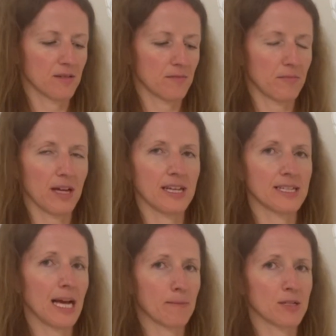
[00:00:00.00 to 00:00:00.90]
but it
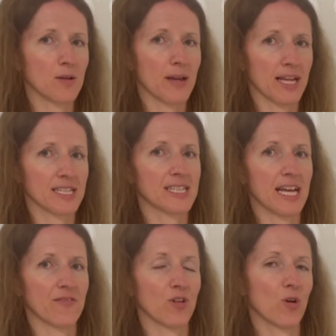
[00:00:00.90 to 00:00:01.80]
is absolutely a
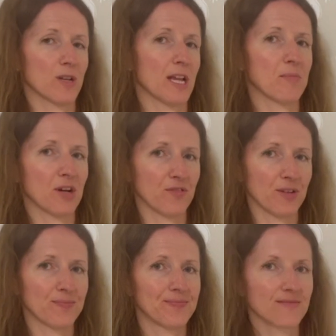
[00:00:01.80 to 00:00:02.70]
safe holiday
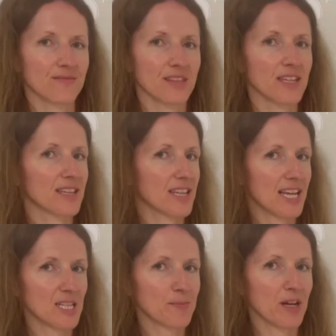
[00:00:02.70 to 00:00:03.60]
perfume. The
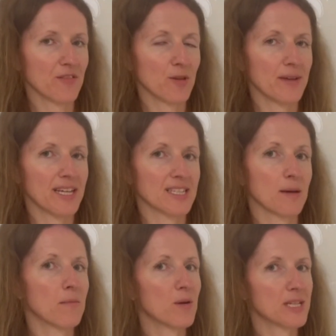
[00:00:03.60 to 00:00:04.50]
next perfume is
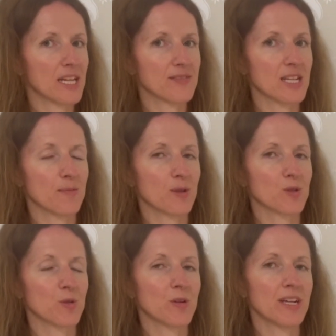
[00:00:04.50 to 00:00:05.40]
Maldives in a
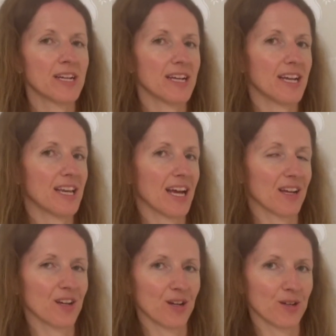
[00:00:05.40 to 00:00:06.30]
bottle,
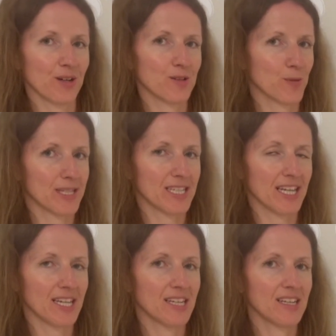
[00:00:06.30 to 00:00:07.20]
Ilang Coco
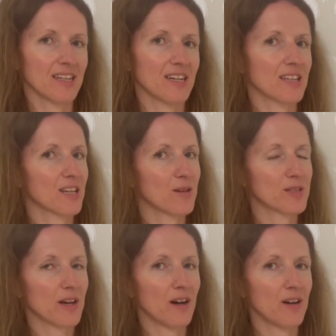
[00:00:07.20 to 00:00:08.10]
20, and the notes
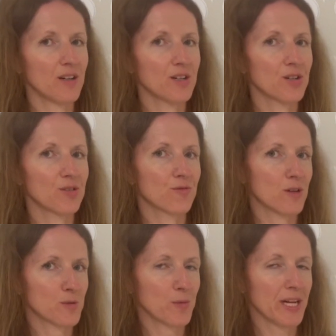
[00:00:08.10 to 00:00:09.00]
are
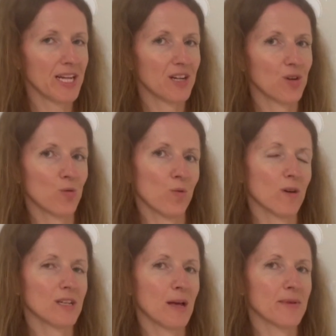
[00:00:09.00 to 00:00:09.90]
rosemary,
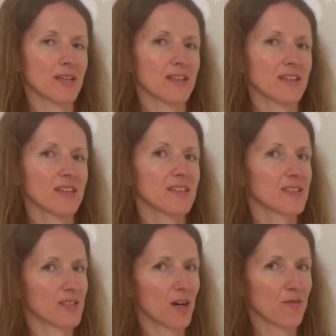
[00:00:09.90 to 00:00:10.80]
wild lemon,
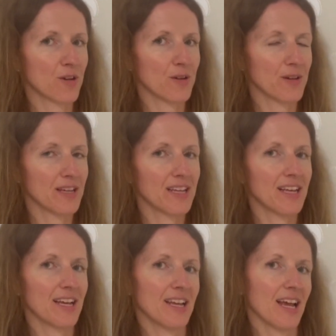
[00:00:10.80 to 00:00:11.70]
starfruit,
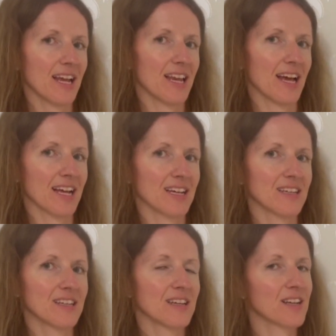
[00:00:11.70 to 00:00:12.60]
ylang ylang,
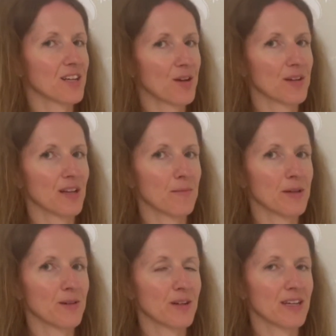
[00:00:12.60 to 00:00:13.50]
coconut
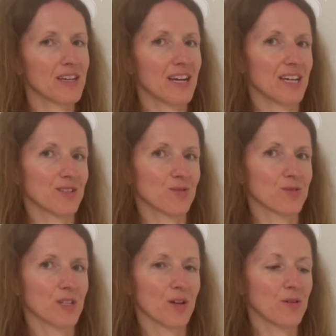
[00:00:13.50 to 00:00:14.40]
milk, and
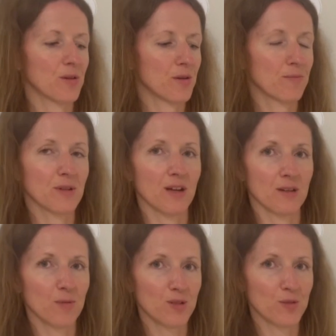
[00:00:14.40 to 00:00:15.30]
also banana
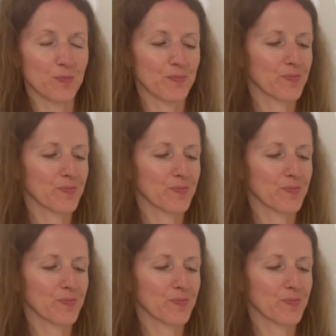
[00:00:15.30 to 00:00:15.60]
blossom.